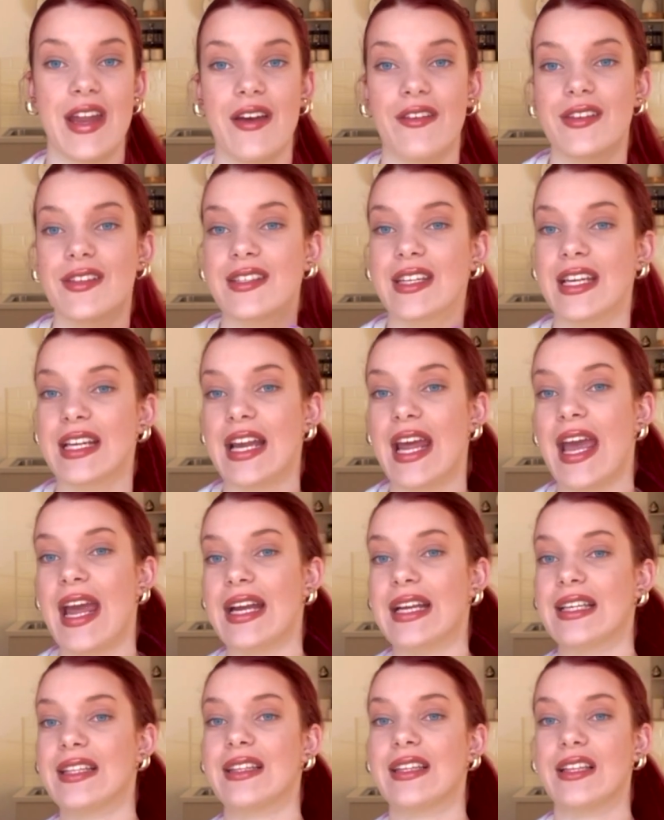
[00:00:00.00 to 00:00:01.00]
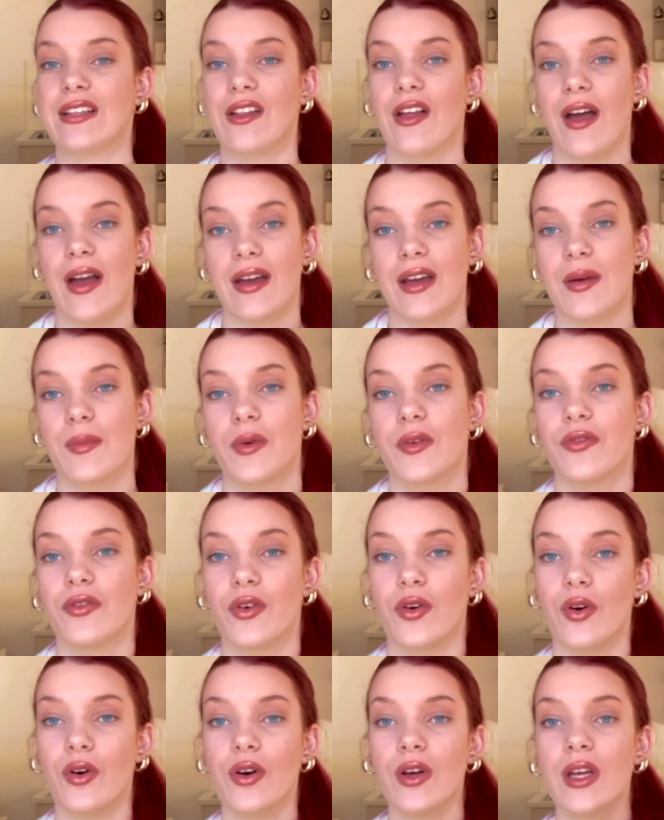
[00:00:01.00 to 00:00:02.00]
never seen anything like it
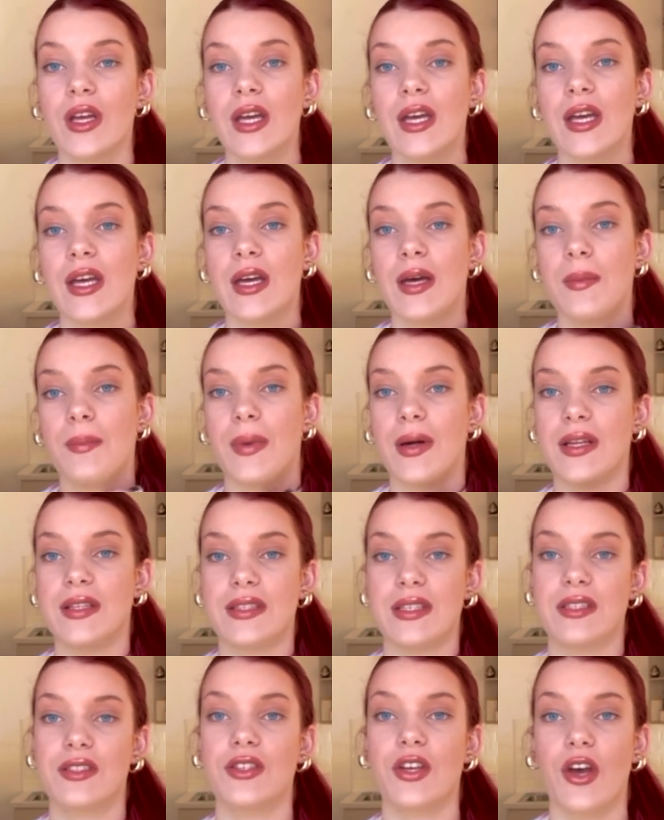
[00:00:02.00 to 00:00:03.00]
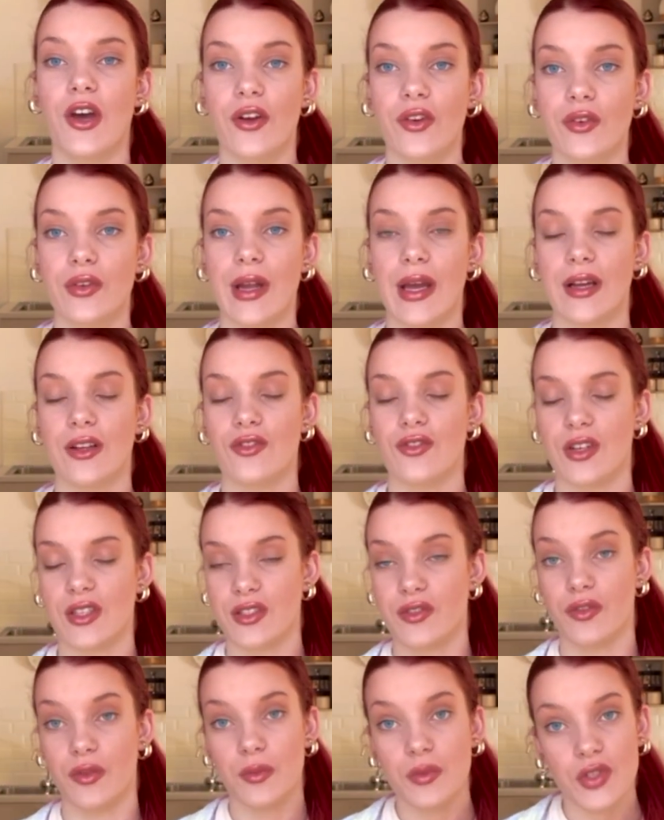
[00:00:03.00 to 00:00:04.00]
before. But it's this turtleneck
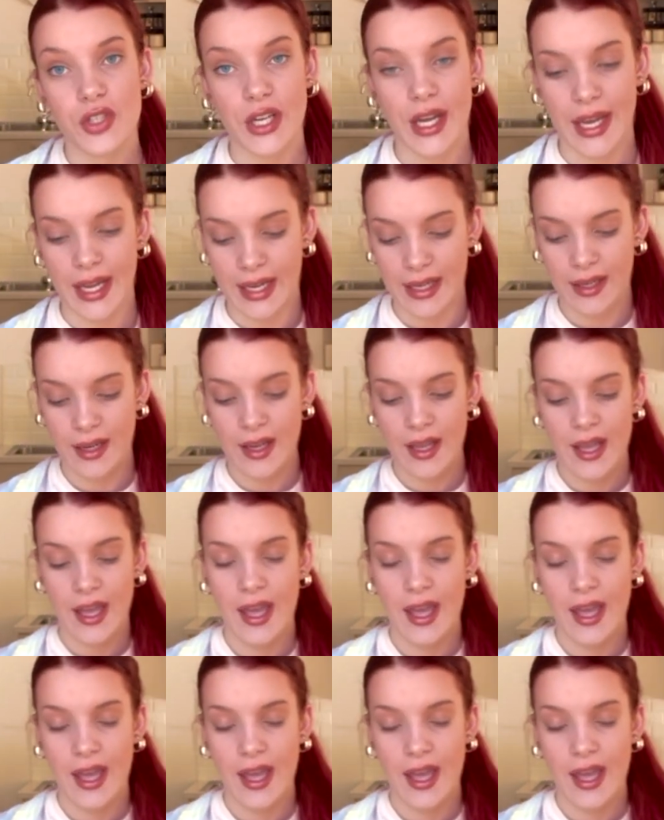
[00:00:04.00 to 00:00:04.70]
dress from Shein